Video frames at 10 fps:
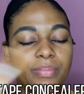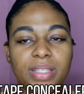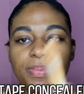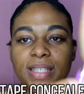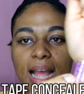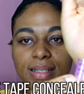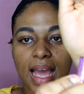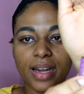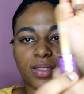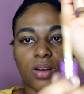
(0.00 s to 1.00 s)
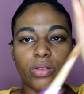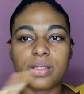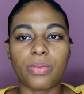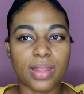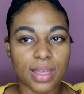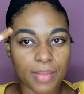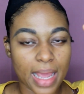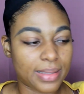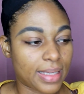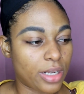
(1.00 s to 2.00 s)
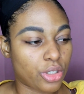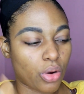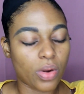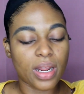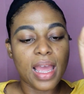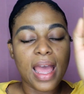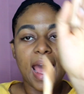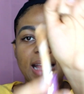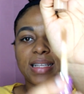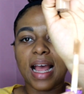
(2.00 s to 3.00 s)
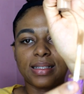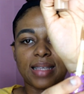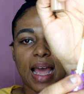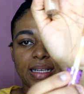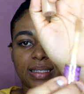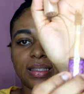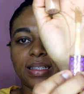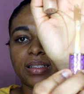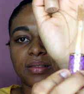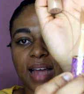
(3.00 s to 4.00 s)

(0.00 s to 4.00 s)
Deep Tan Sand is closer within my skin tone, and Tan Sand is a little